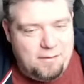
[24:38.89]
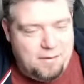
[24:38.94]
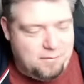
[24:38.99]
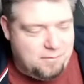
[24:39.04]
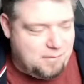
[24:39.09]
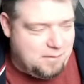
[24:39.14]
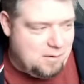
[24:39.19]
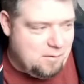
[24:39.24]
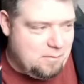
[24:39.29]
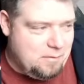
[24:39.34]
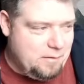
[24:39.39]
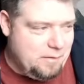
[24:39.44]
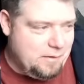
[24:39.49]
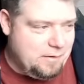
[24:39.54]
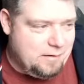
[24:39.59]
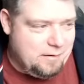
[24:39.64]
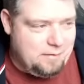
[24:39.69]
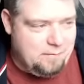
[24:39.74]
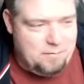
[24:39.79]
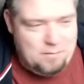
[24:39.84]
I'd have to go
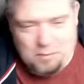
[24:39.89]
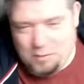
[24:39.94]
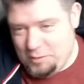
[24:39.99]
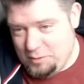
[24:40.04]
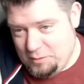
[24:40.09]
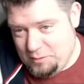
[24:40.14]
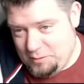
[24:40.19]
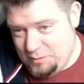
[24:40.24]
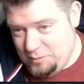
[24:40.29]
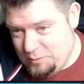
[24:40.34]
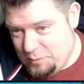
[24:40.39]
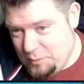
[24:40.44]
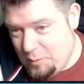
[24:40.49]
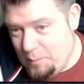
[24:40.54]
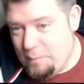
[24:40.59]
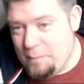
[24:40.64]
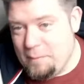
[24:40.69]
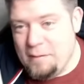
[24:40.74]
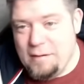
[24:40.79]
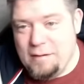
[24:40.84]
look, and I'm not going to
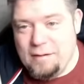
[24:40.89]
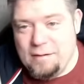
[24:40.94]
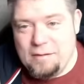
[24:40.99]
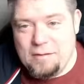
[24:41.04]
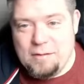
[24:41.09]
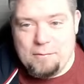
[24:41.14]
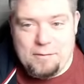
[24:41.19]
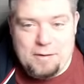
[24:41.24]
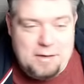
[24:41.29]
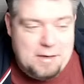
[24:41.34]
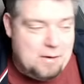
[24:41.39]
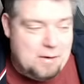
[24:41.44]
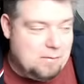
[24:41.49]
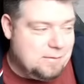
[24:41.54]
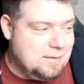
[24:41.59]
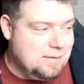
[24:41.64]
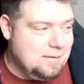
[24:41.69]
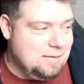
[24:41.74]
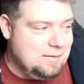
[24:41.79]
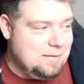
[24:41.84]
stop the video
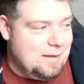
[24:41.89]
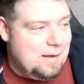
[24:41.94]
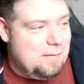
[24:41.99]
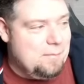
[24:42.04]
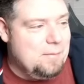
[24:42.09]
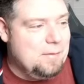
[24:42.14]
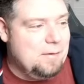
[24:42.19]
to do that.